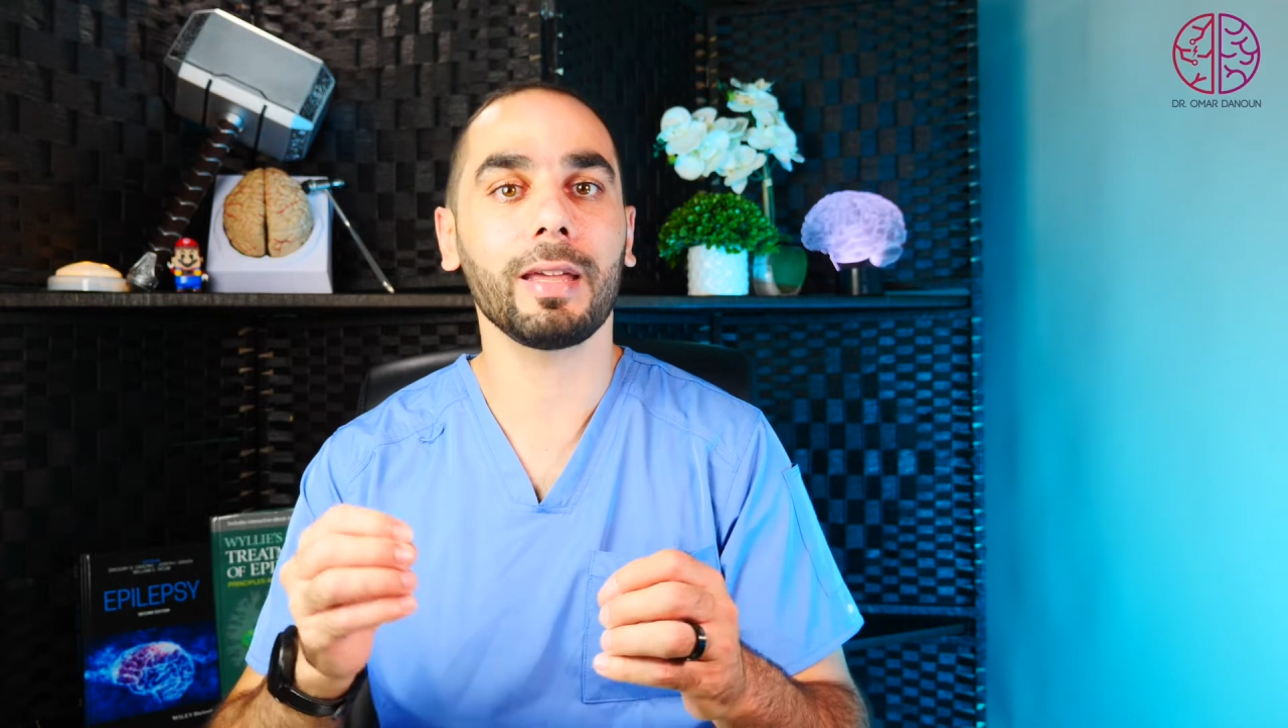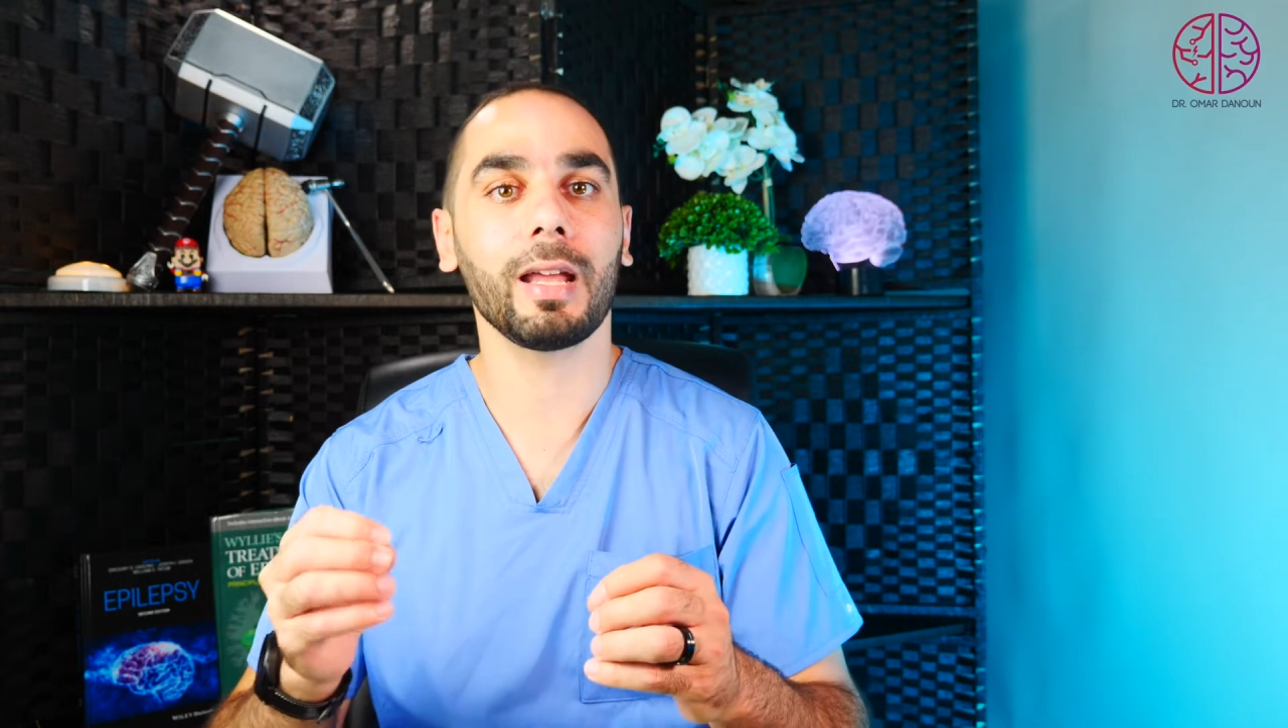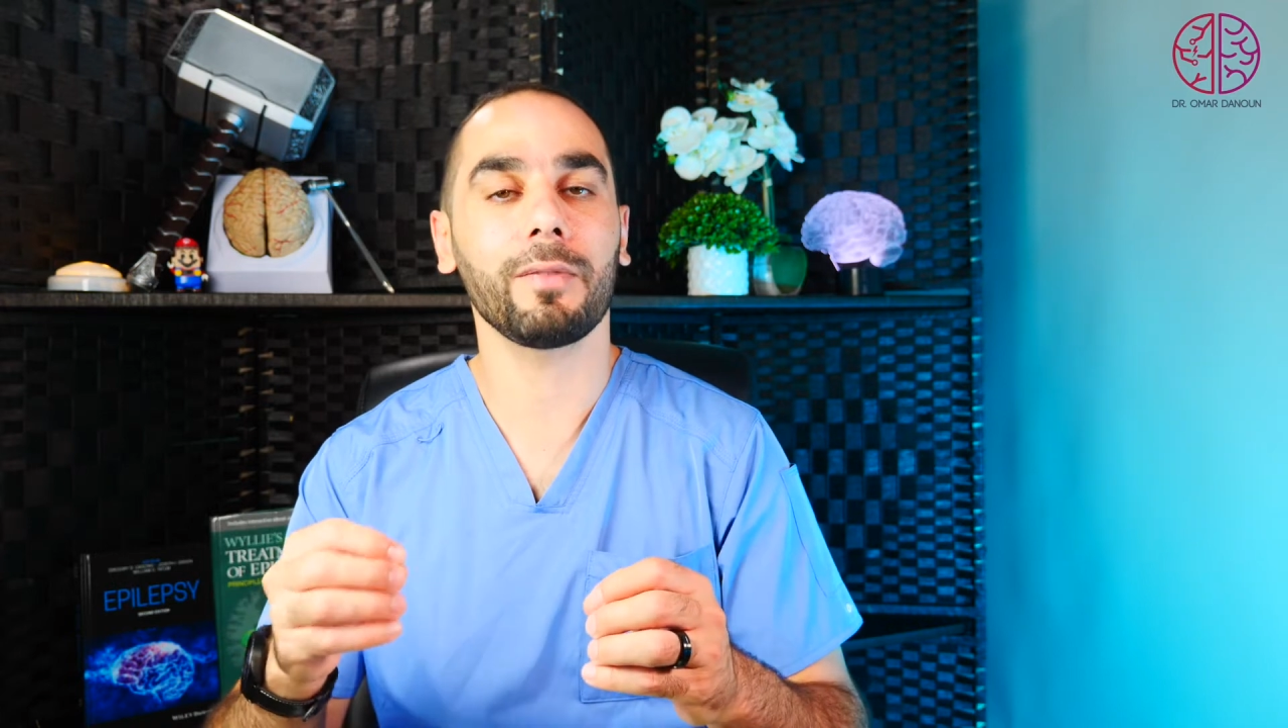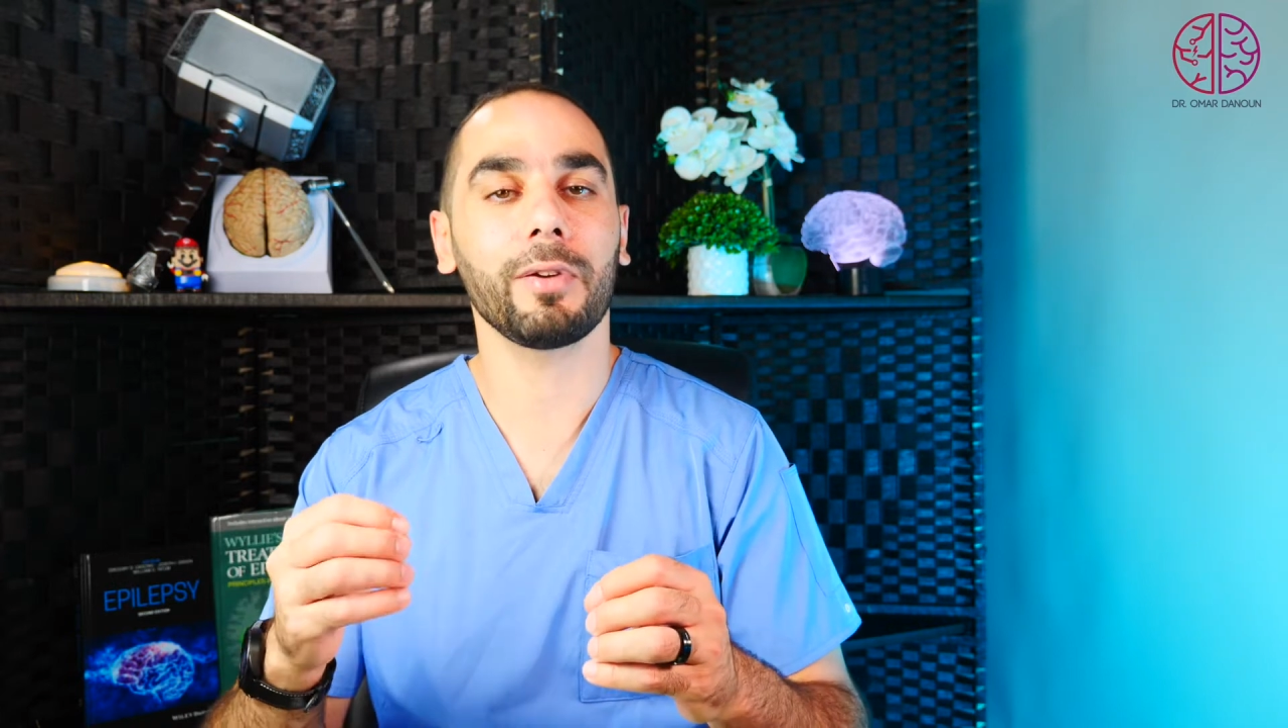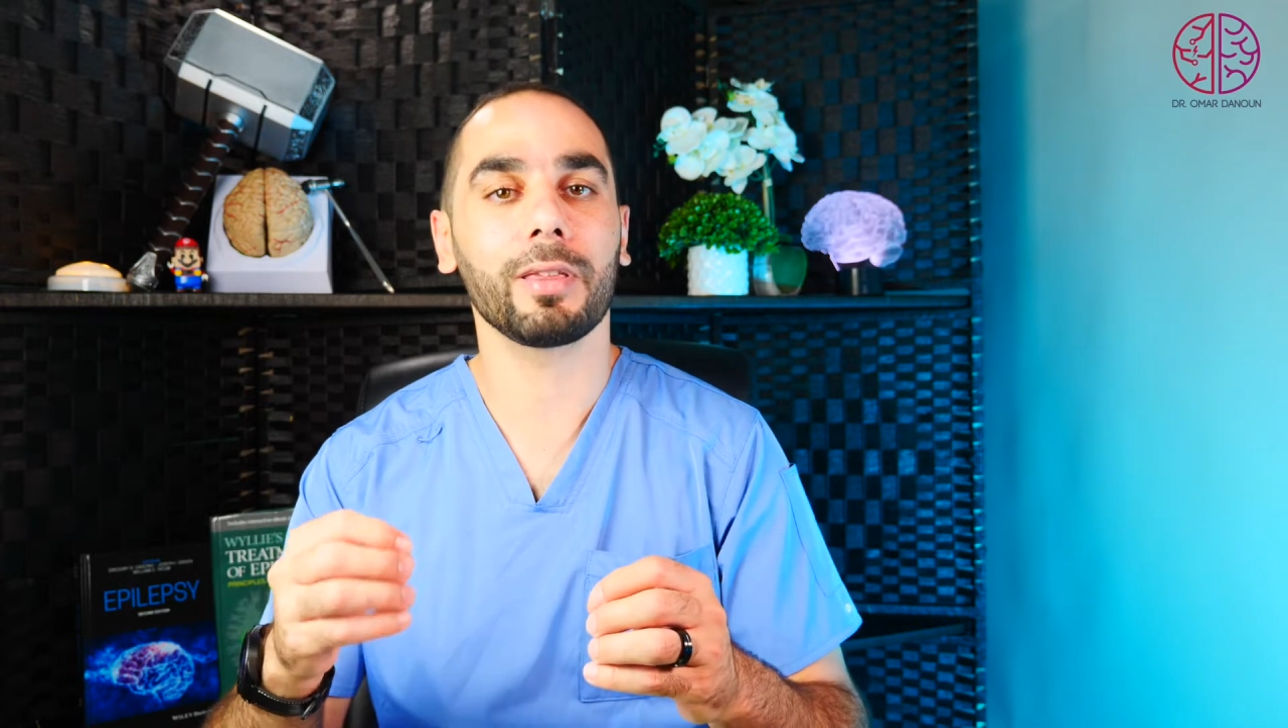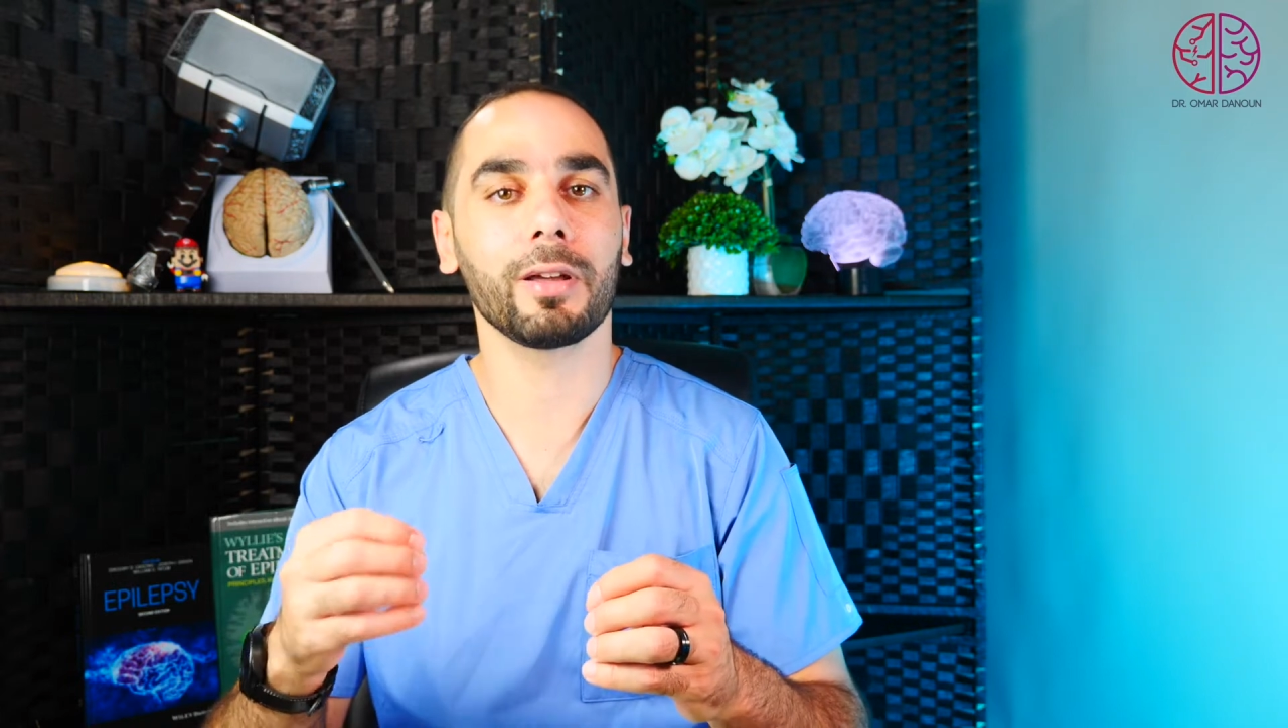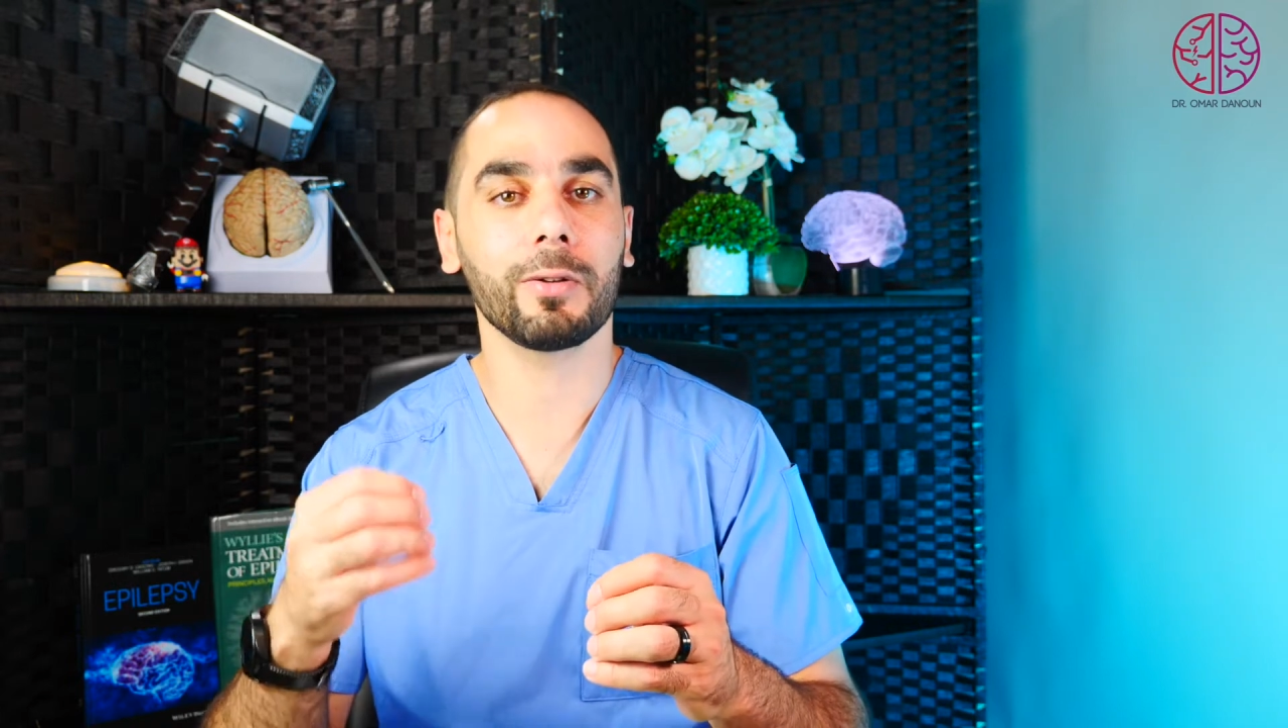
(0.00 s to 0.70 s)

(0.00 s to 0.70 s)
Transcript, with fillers: can affect the